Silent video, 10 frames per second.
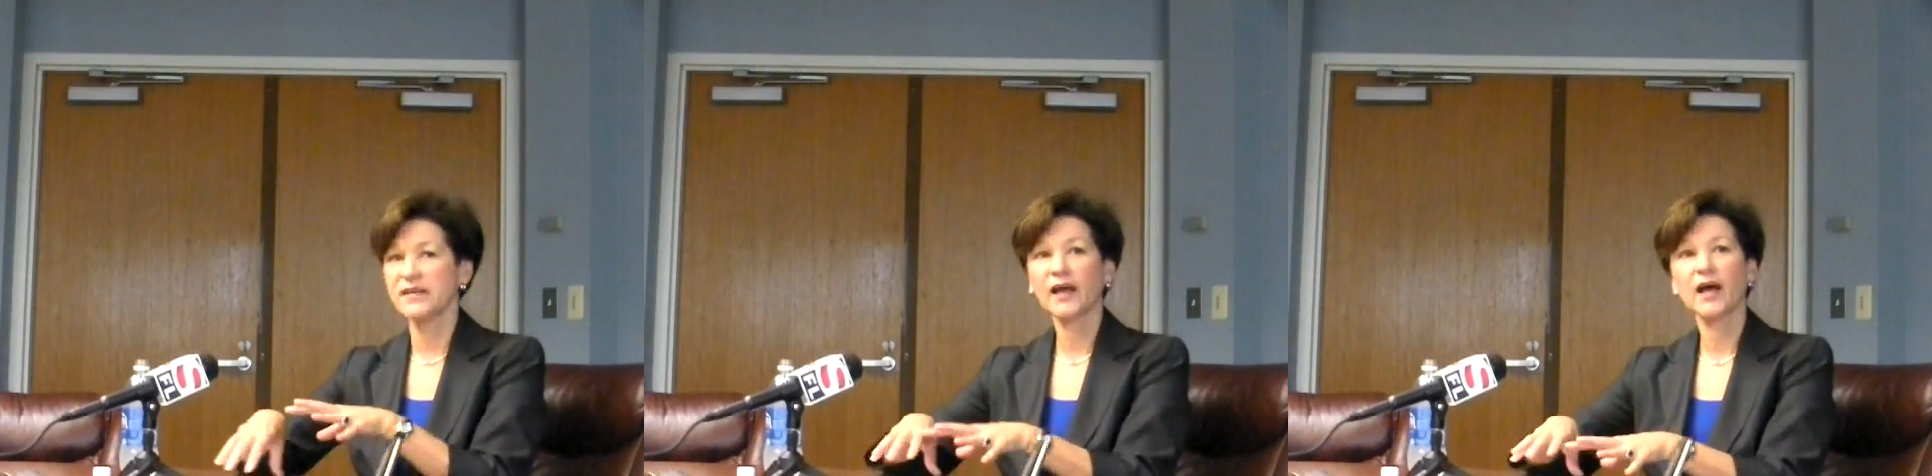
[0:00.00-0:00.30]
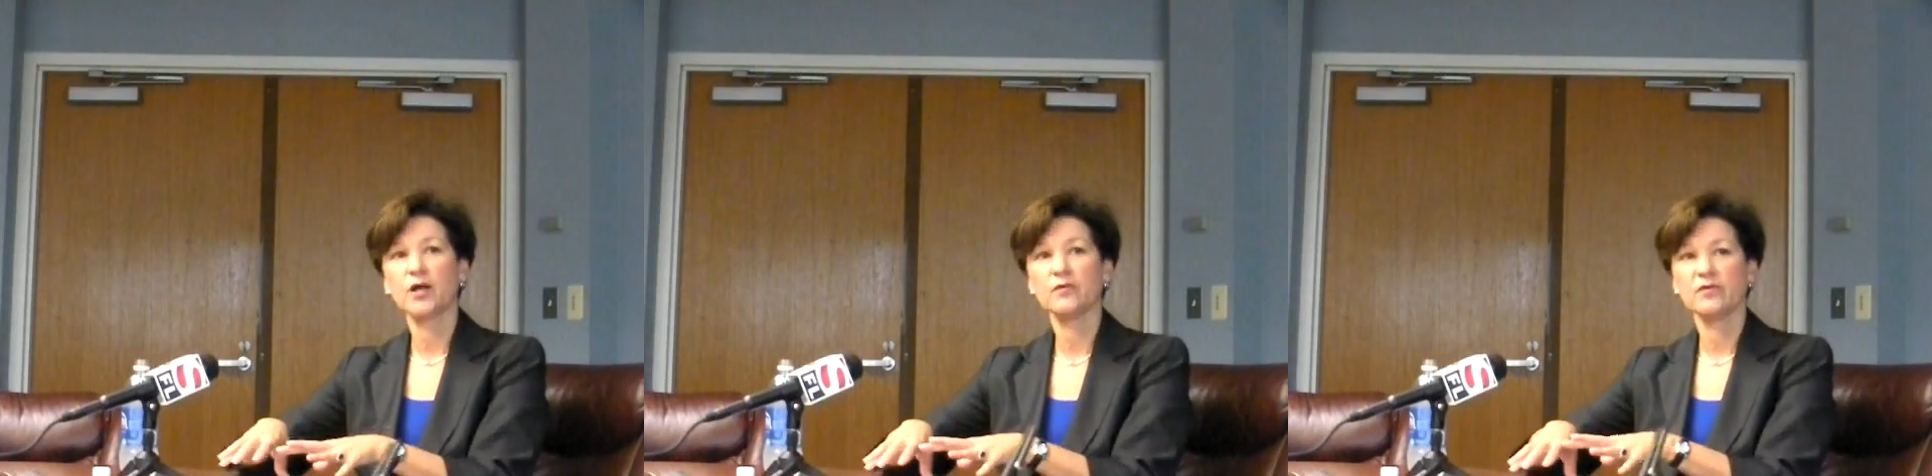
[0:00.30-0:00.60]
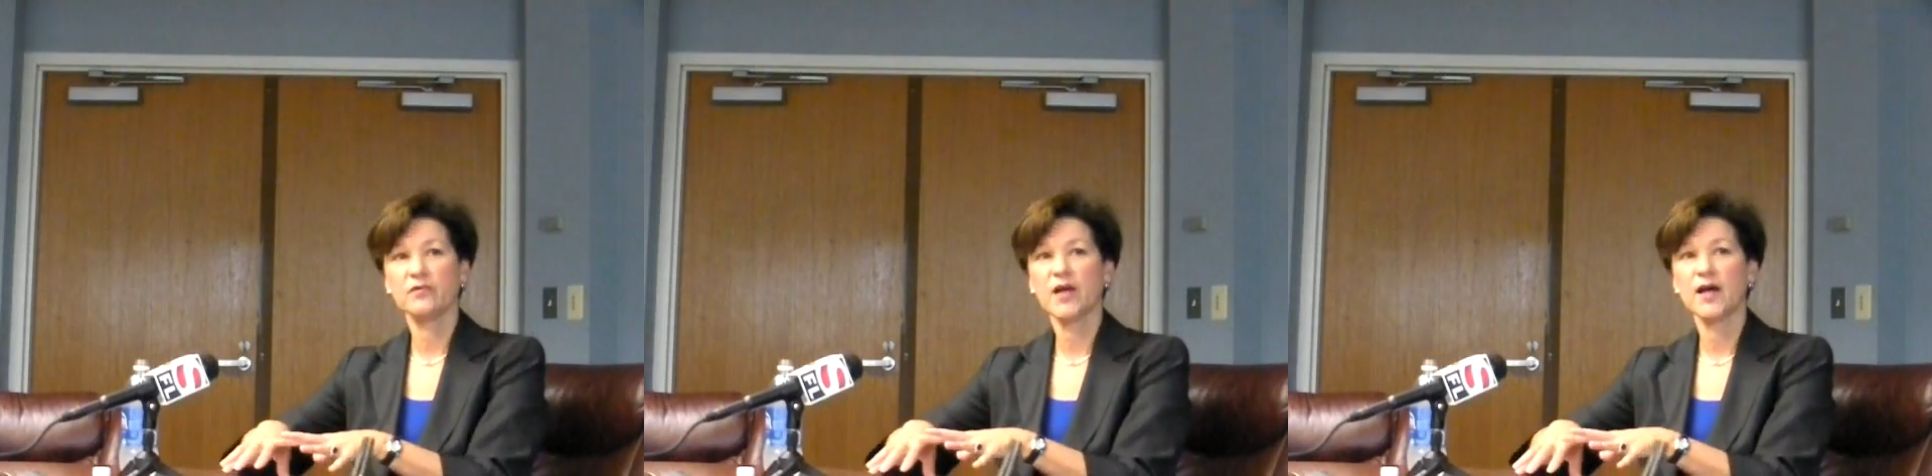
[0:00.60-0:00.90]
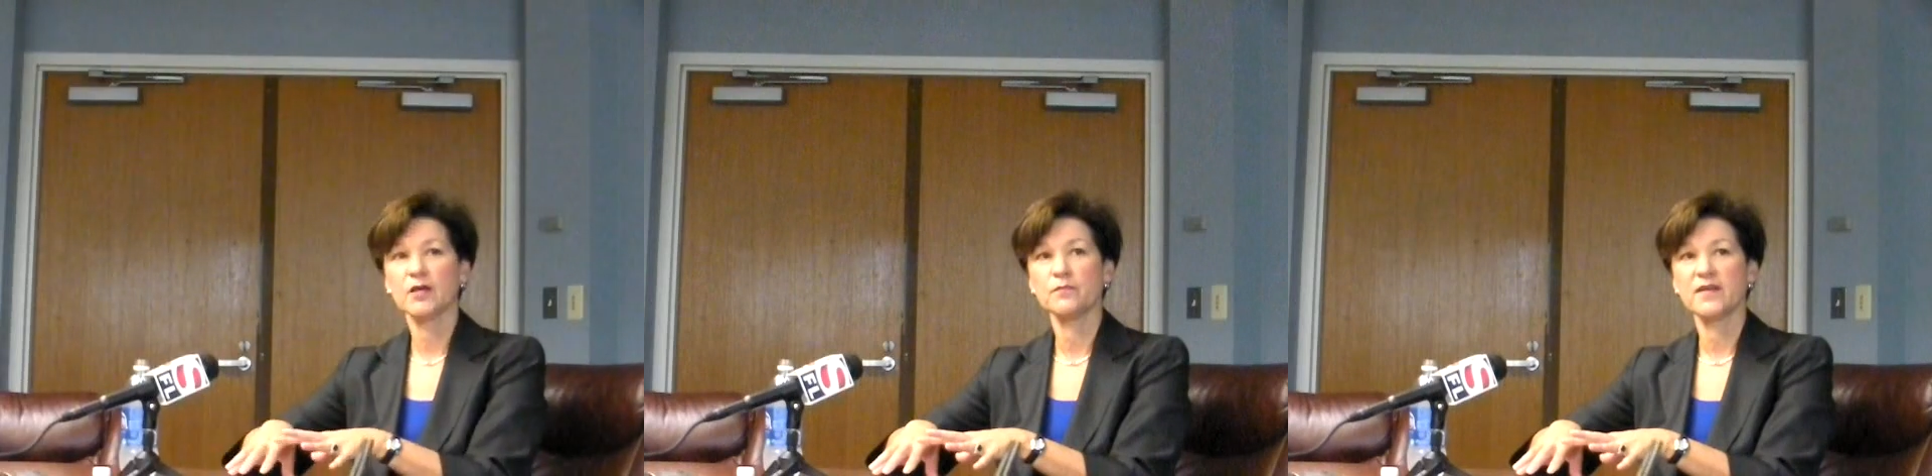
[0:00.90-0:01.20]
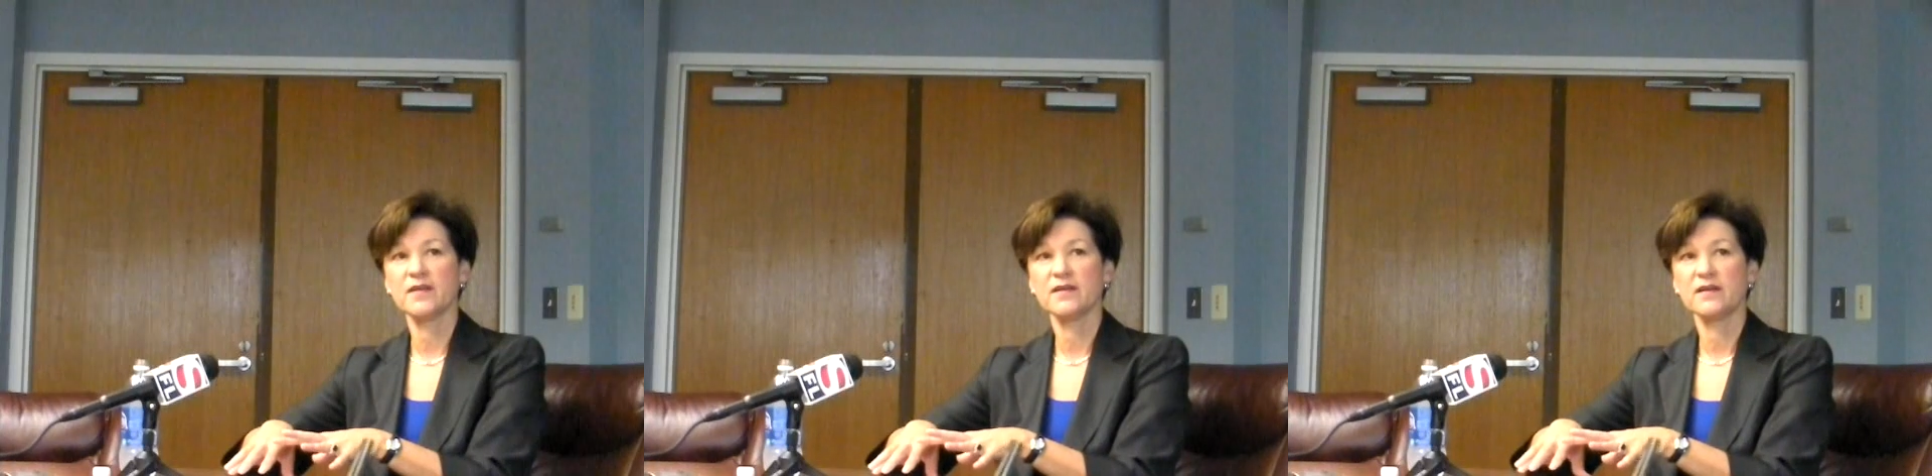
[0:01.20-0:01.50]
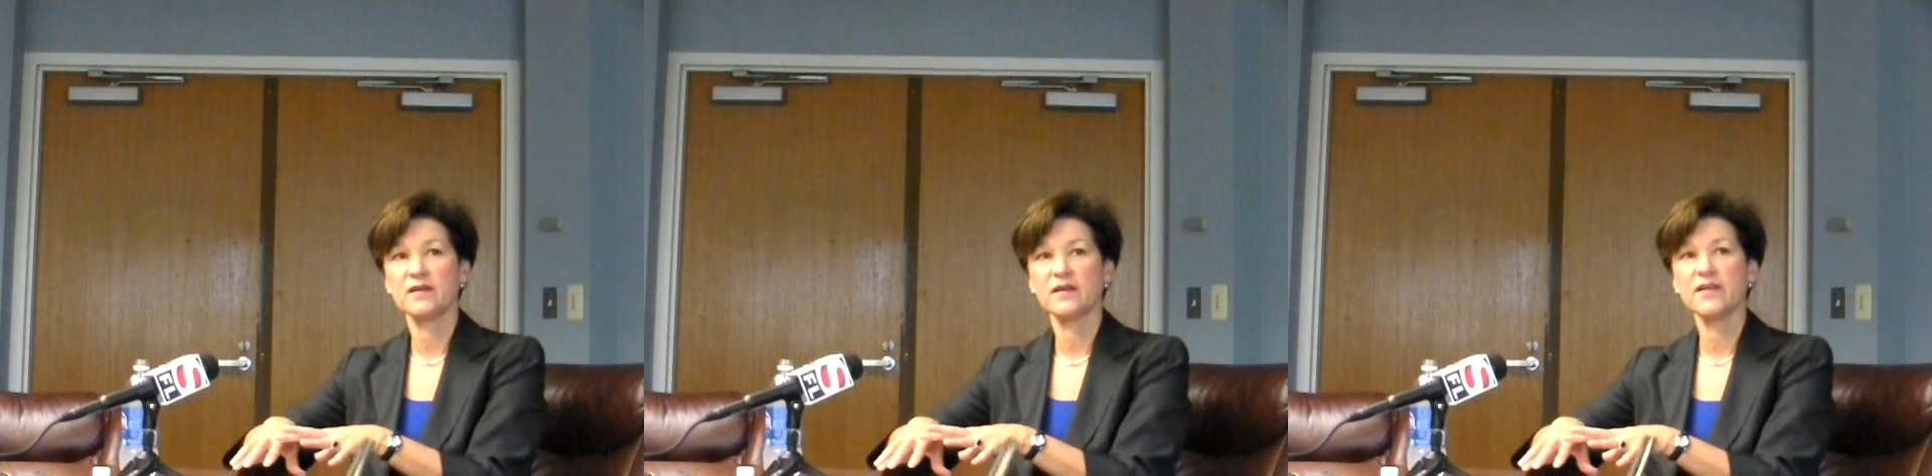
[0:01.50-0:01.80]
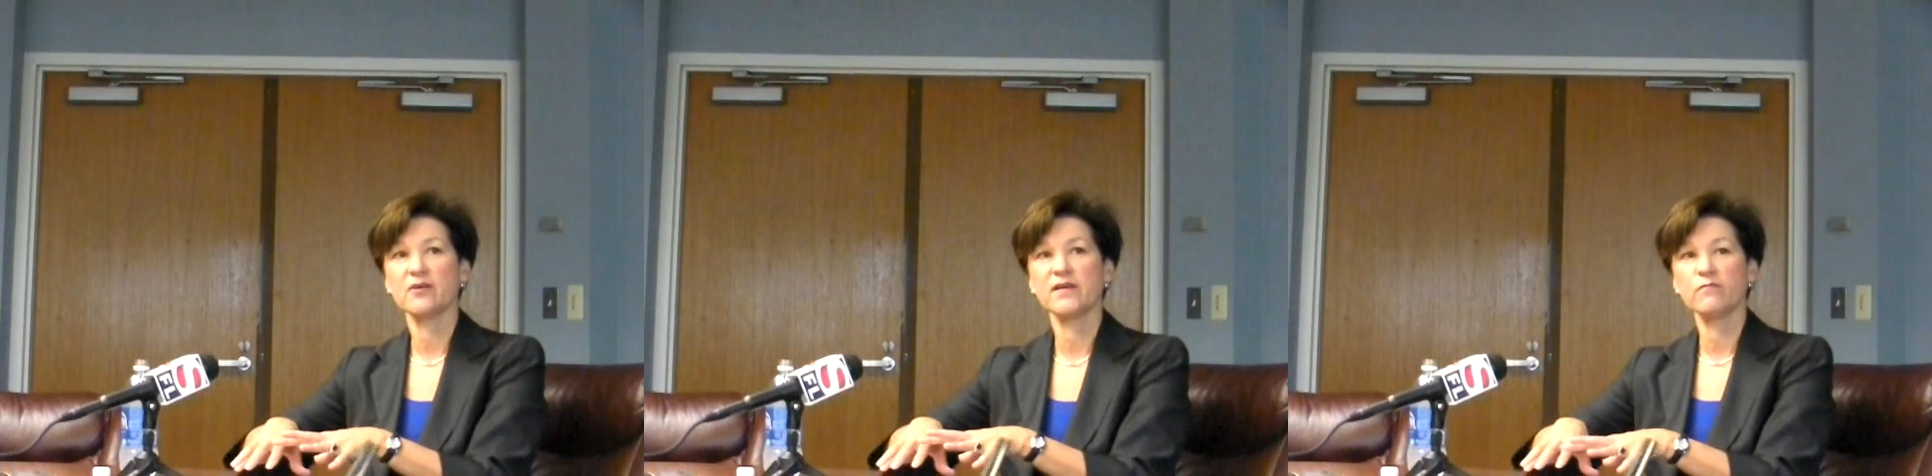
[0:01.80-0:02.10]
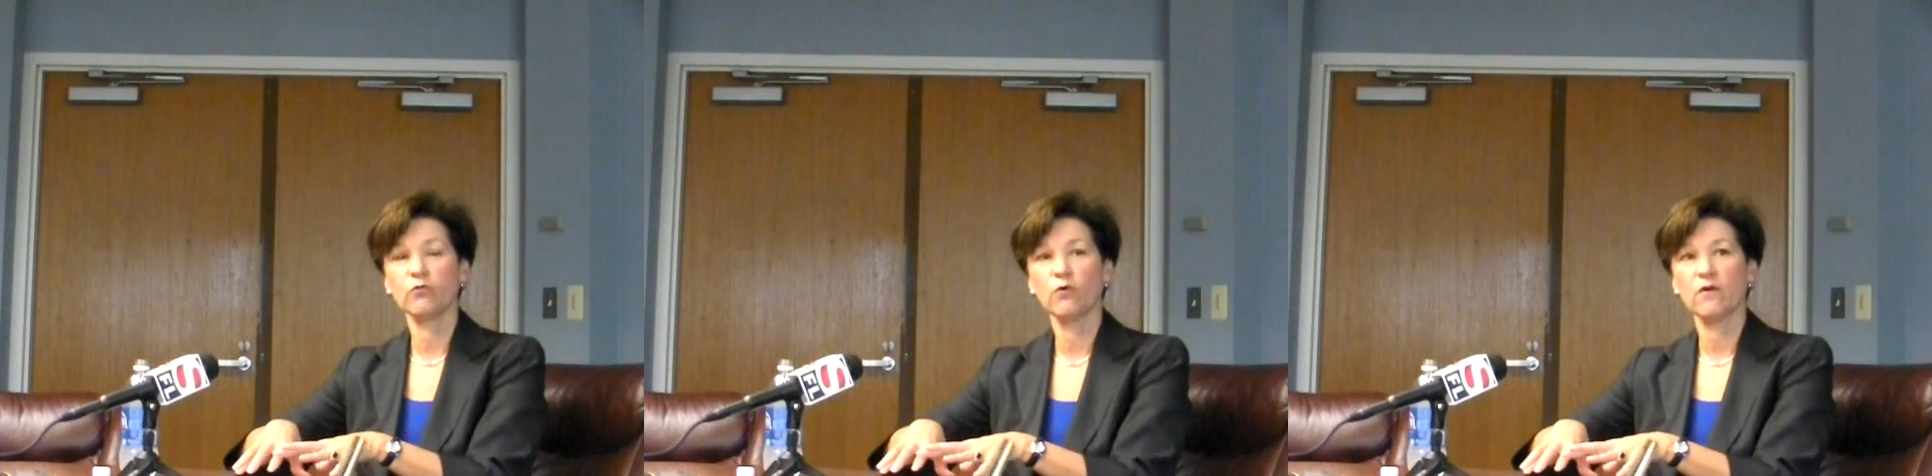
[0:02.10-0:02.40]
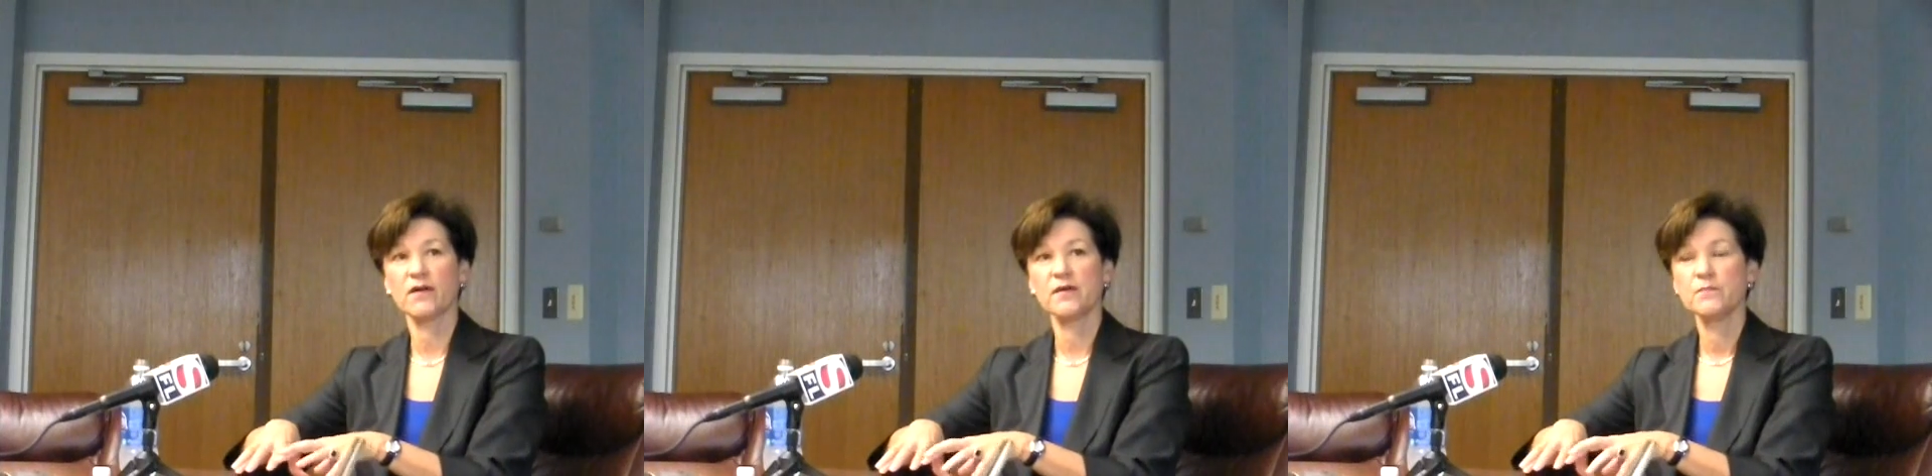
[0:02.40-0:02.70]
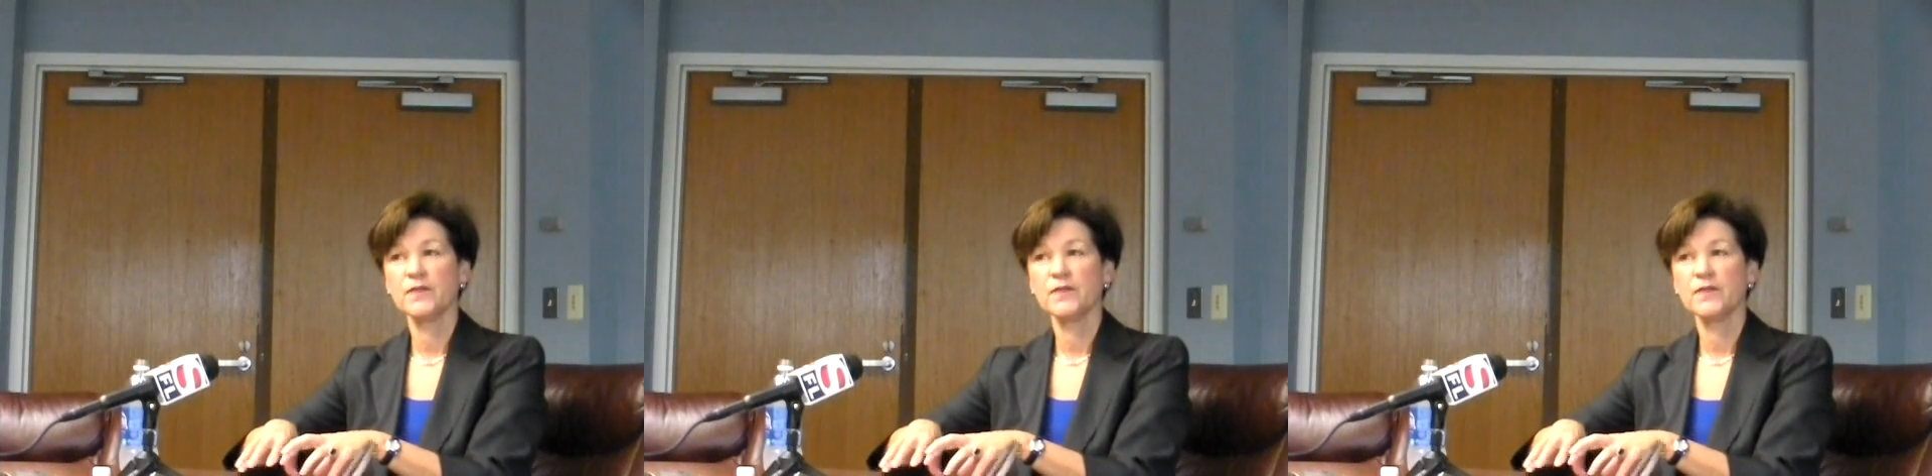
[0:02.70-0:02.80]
economy here in Florida.